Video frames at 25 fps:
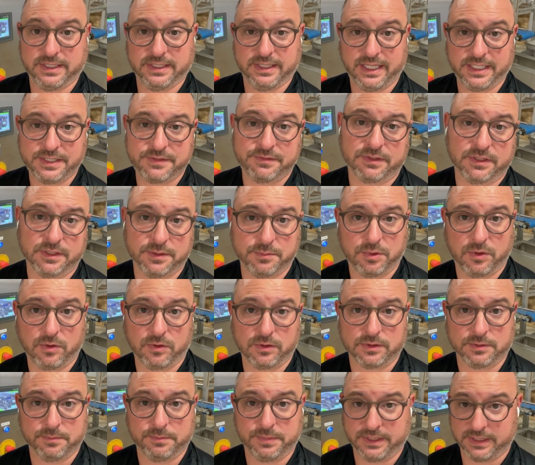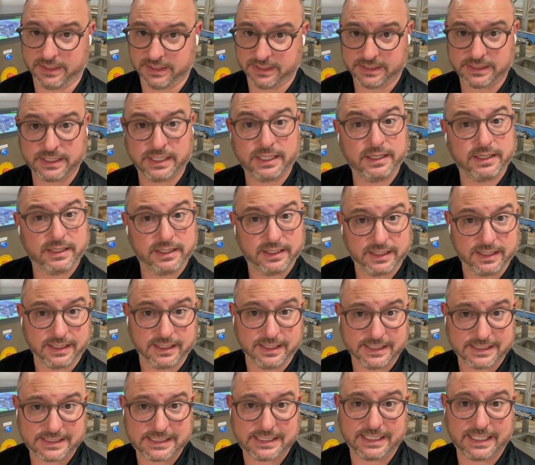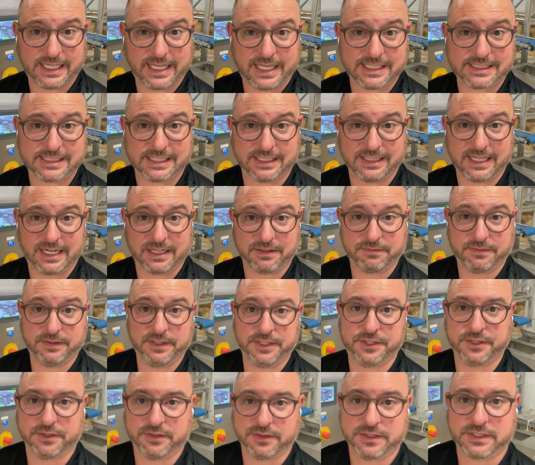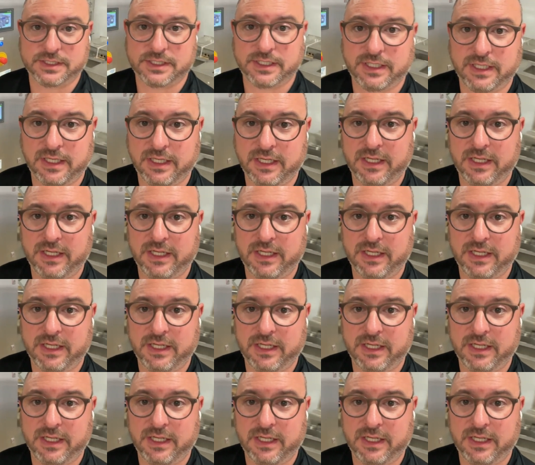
And that's very important because this thing has a lot of features.